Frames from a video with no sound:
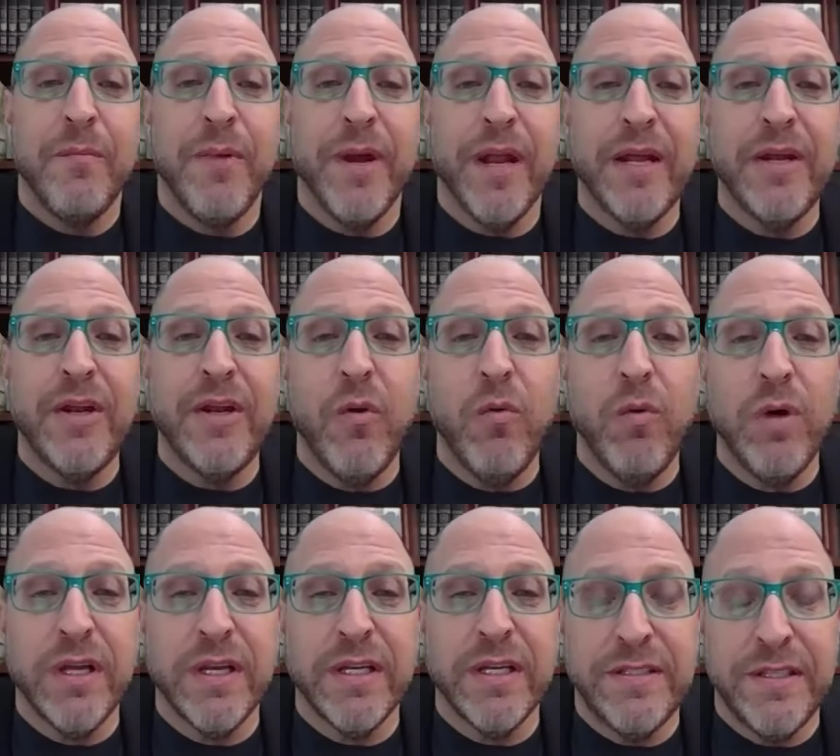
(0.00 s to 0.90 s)
but I know we'll
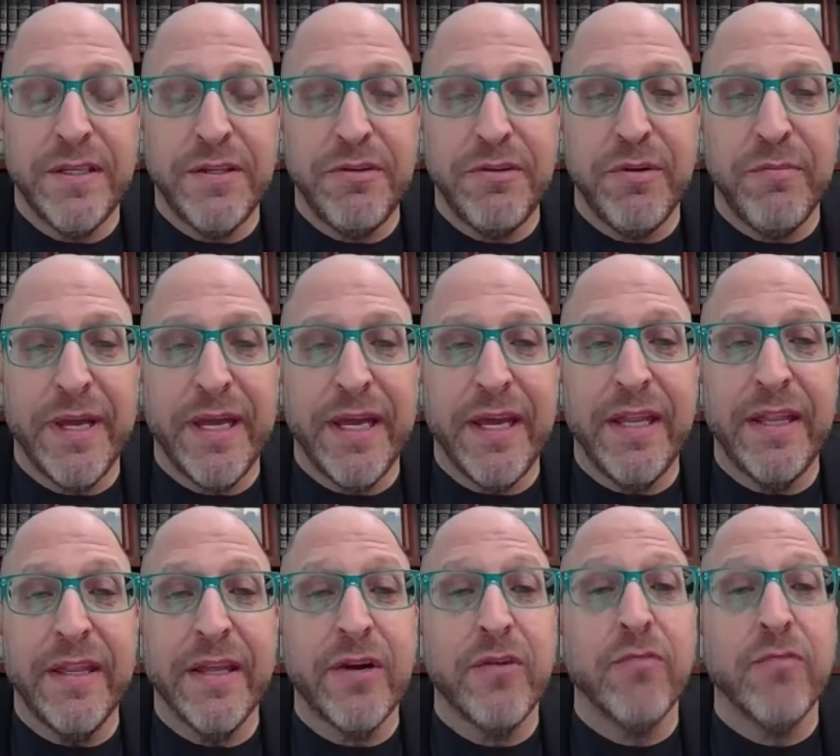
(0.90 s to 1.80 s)
continue to make, in
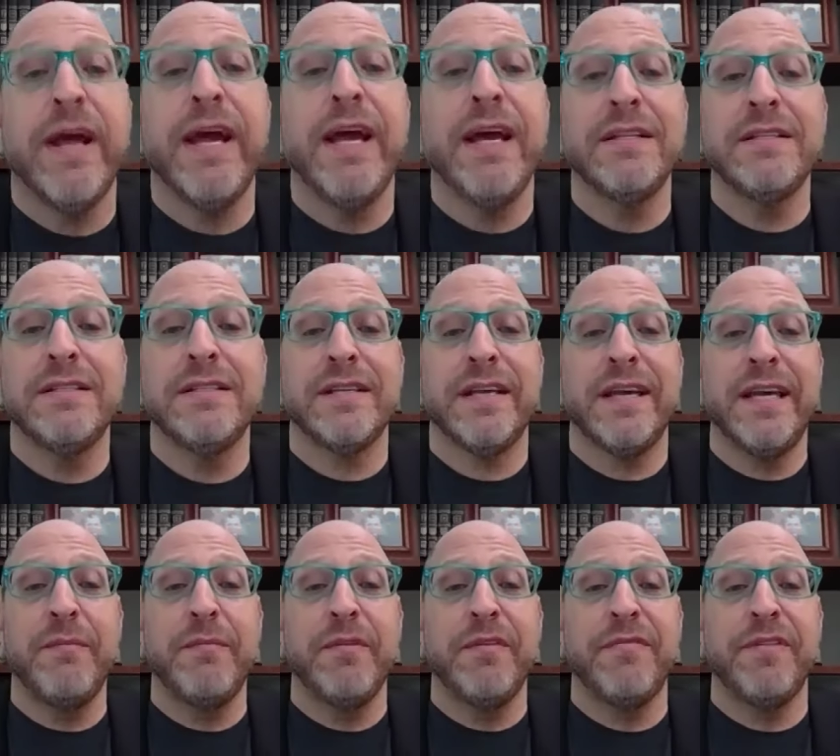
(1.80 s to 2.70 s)
the grand
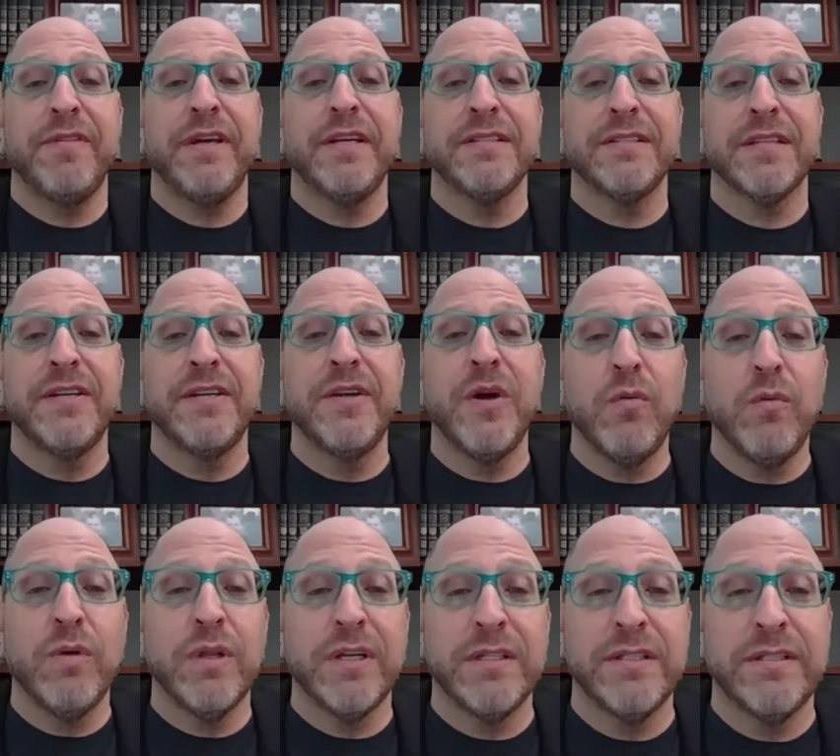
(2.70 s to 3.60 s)
scheme of things, I know
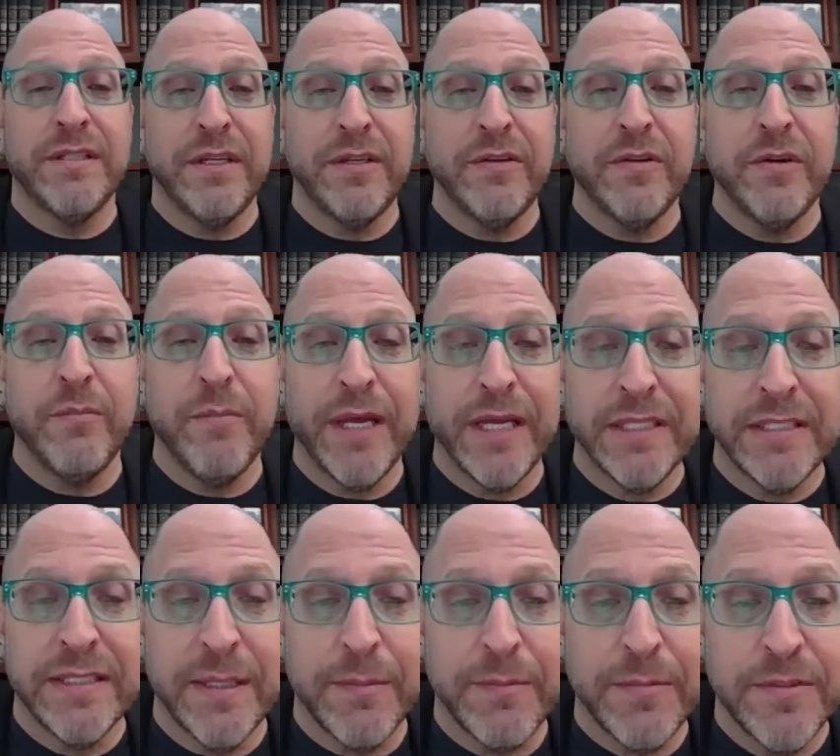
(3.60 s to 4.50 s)
we'll continue to make
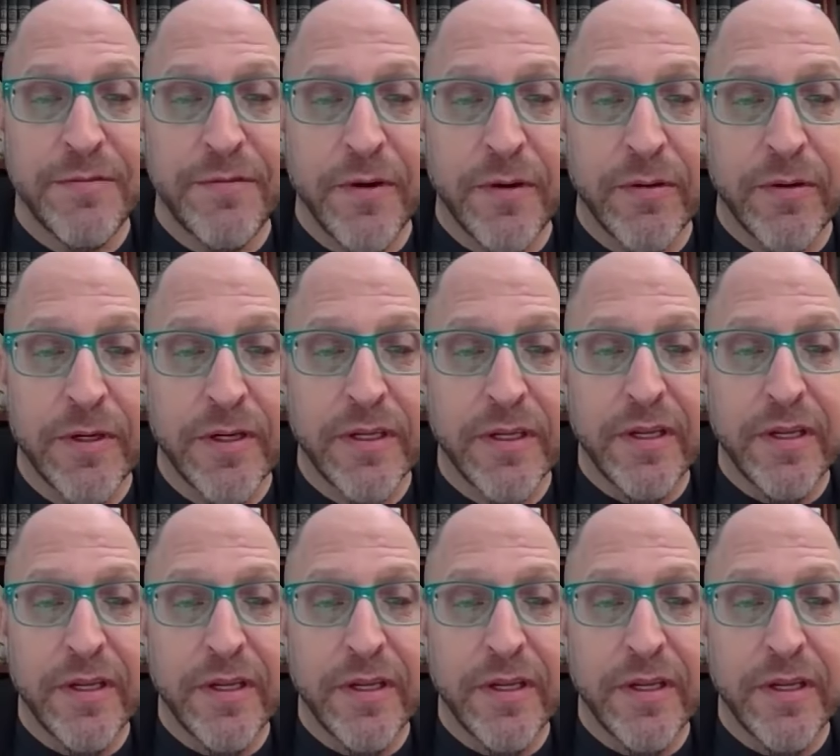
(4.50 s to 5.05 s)
steps forward.